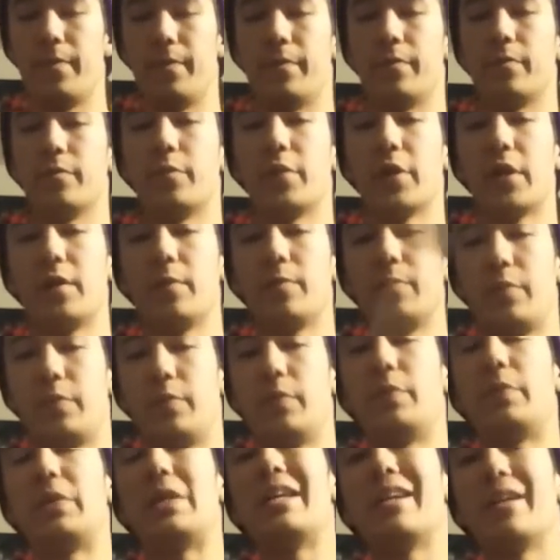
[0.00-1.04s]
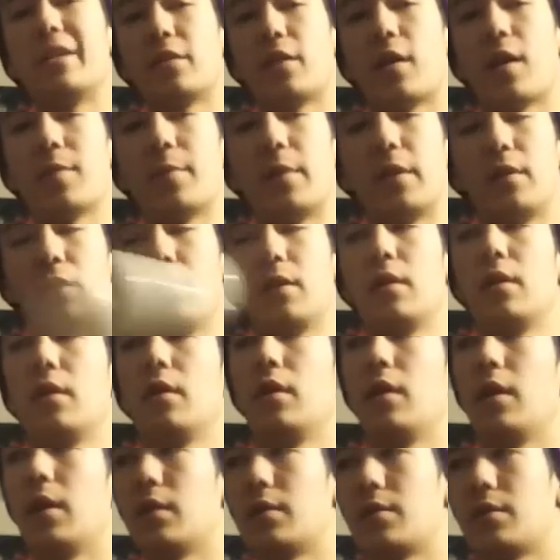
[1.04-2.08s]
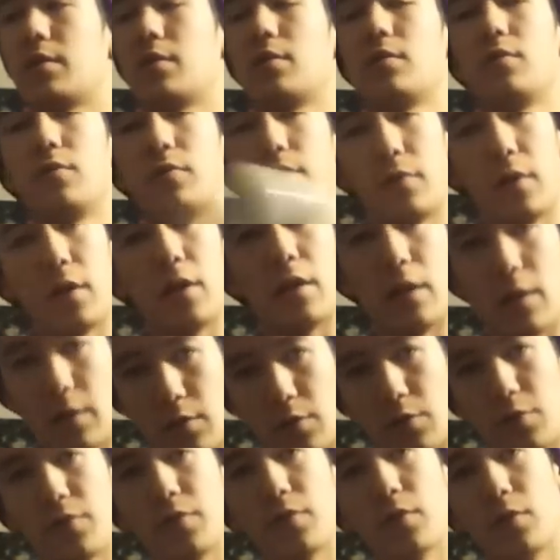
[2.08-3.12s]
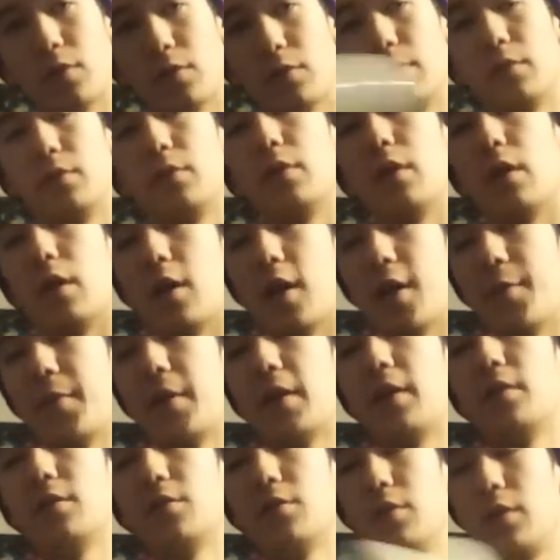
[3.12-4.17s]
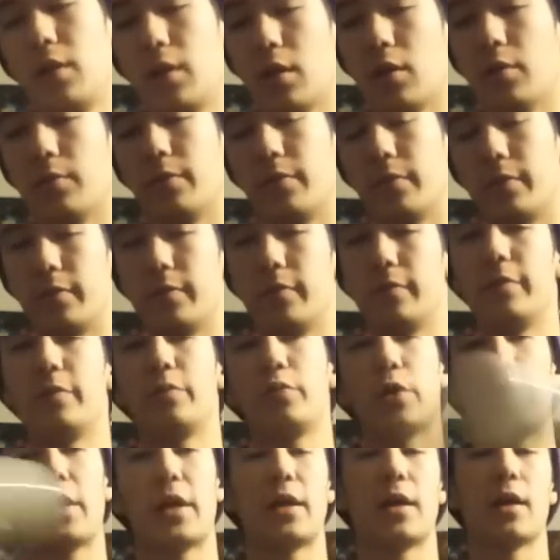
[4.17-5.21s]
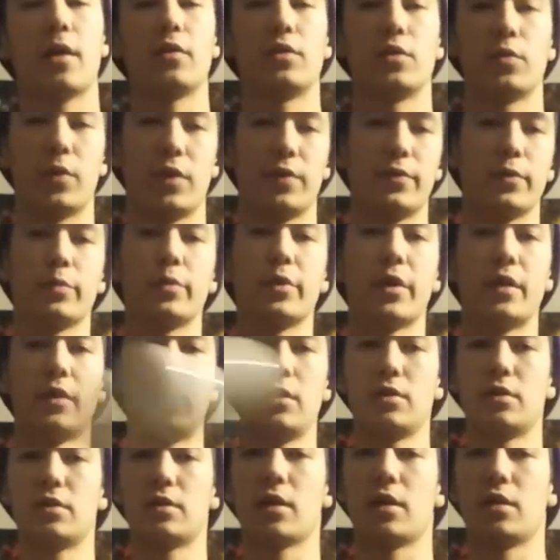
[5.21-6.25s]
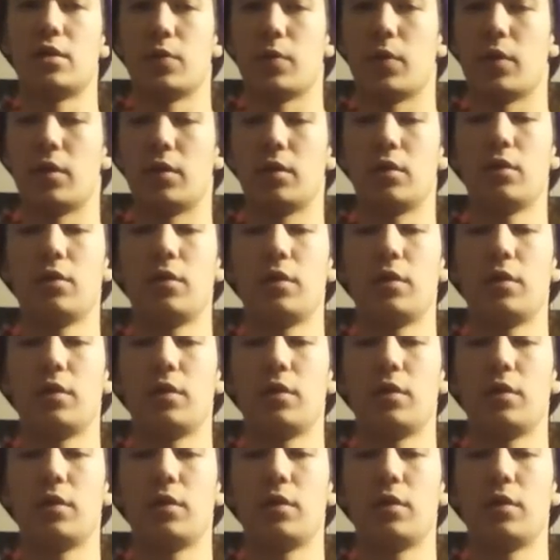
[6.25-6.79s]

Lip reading: But being atomic, it's very useful in, you know, breaking out into whatever plane that you decide you want to do.